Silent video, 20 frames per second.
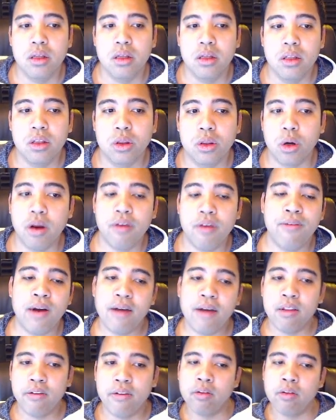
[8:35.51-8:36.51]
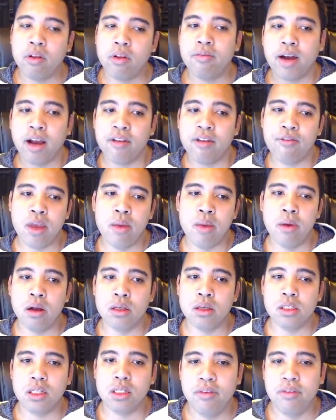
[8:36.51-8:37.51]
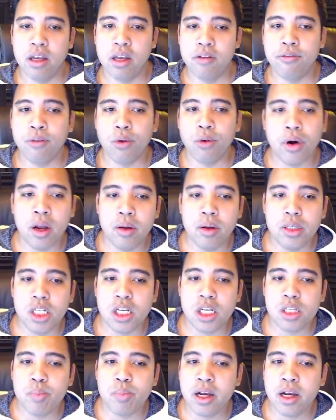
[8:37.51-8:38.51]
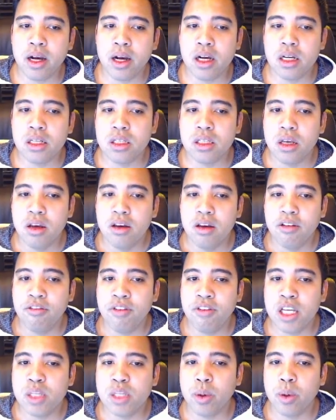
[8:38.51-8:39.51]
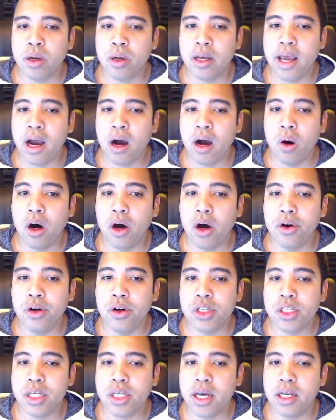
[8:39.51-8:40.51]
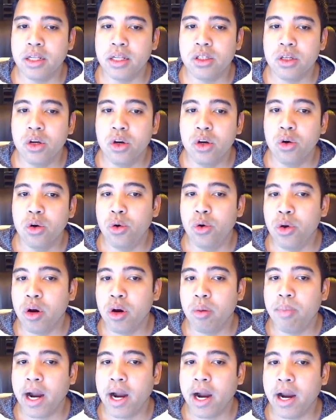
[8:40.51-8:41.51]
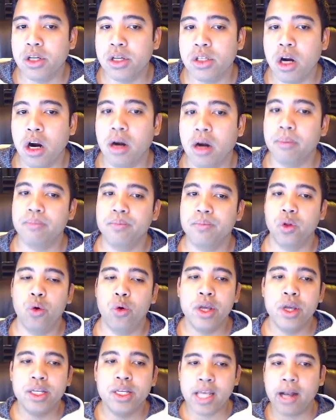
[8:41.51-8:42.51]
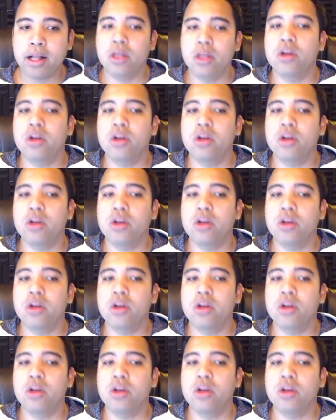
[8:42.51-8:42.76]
35 to 55 females living in Florida, just because Facebook now understands who your buyers are, who exactly your